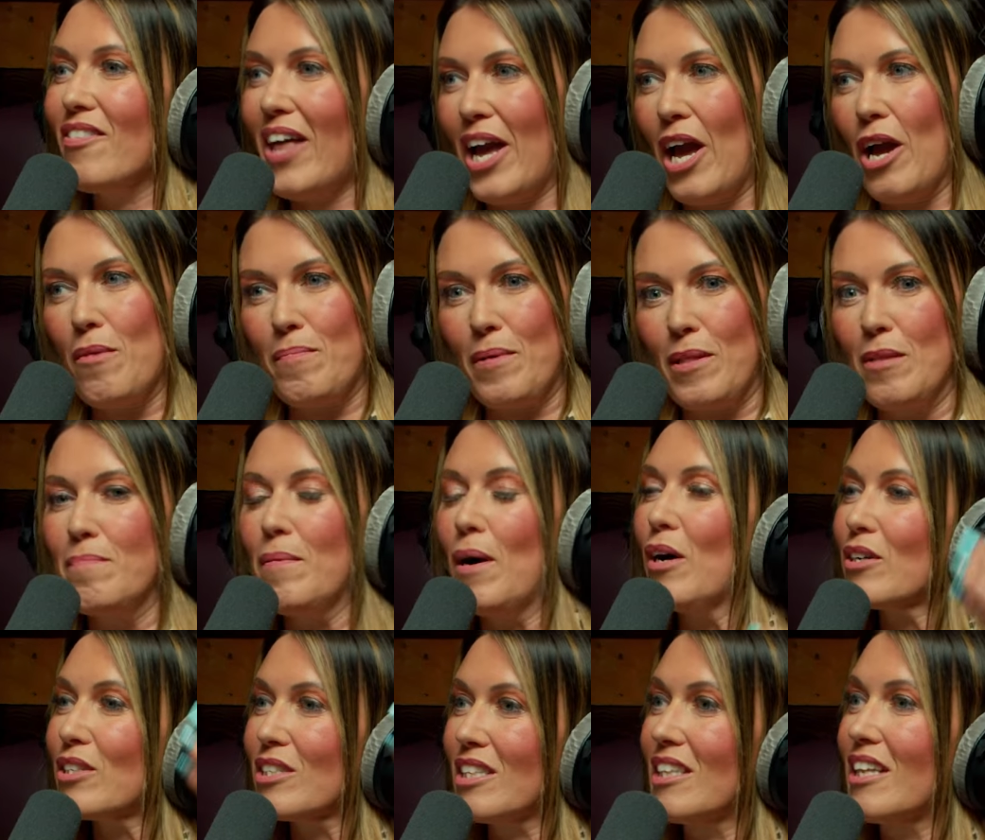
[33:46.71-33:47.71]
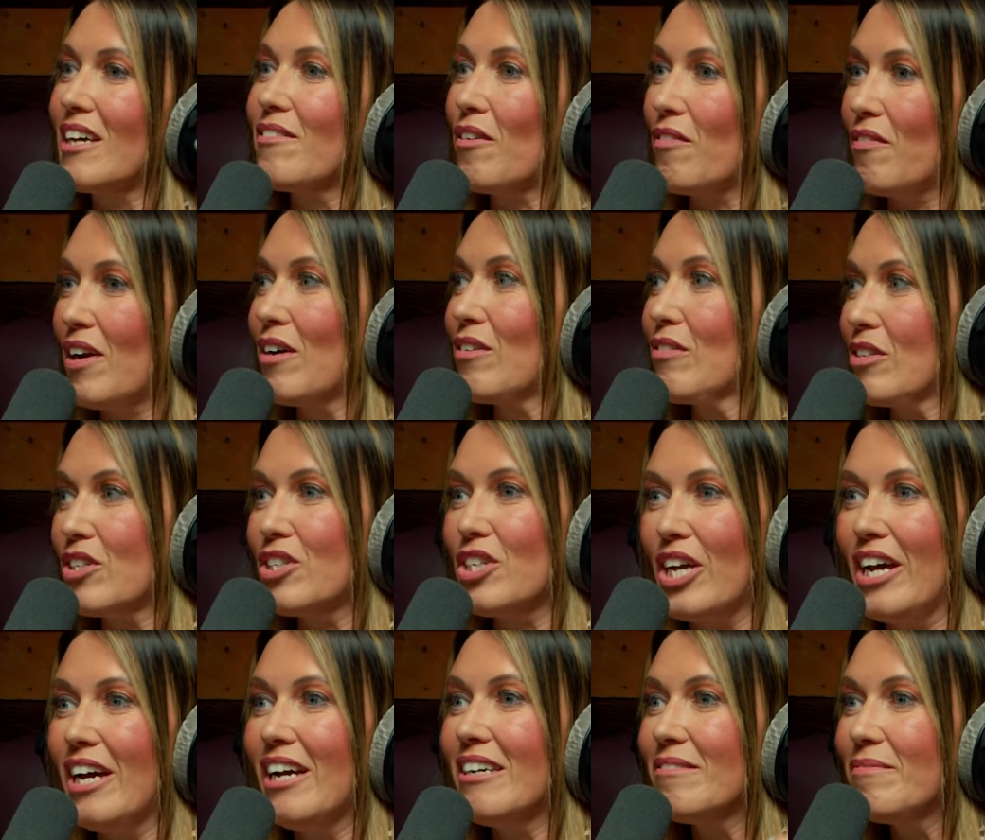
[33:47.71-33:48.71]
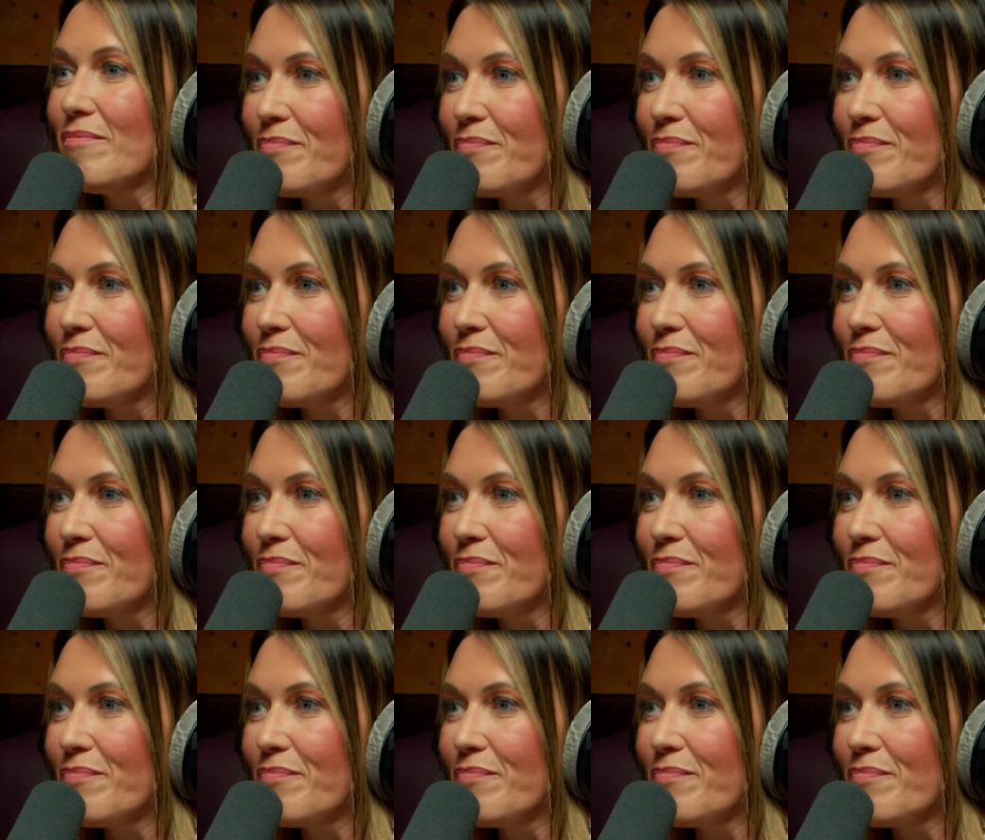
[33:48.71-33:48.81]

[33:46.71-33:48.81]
They open the box and they reveal the shirt.